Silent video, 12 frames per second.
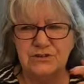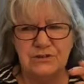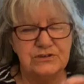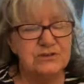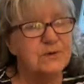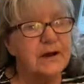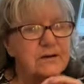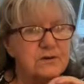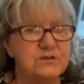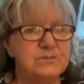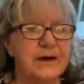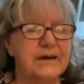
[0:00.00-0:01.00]
looks around,
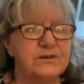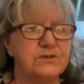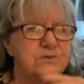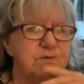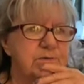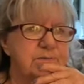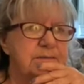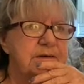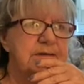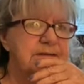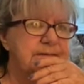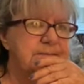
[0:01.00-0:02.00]
goes back in her room,
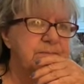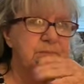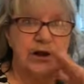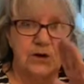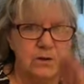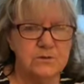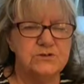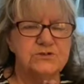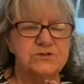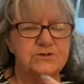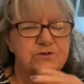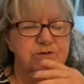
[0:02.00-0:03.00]
closes
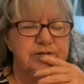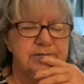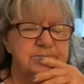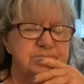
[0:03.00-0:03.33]
her door,